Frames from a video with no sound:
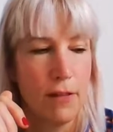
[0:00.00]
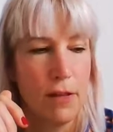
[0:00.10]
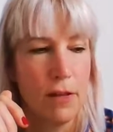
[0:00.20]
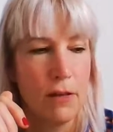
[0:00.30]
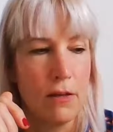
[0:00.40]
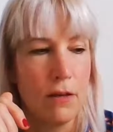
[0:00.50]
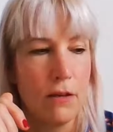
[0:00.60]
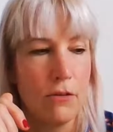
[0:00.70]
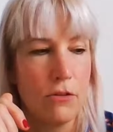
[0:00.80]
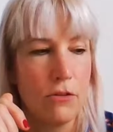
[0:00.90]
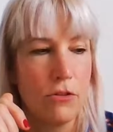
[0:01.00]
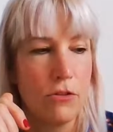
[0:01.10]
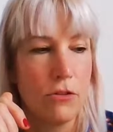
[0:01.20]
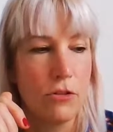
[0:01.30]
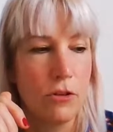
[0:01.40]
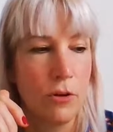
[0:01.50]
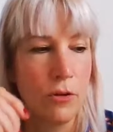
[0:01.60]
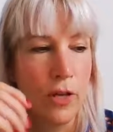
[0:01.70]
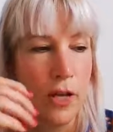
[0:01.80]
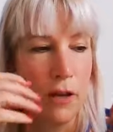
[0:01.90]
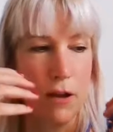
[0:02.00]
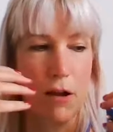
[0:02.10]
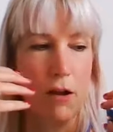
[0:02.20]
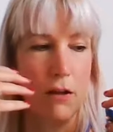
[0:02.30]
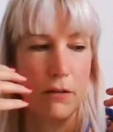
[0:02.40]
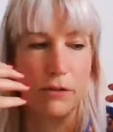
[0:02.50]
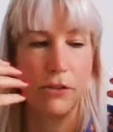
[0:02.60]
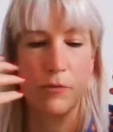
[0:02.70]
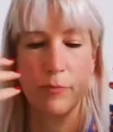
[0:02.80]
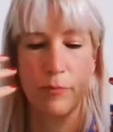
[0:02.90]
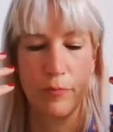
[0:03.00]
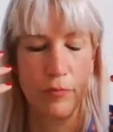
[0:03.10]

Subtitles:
and just go like just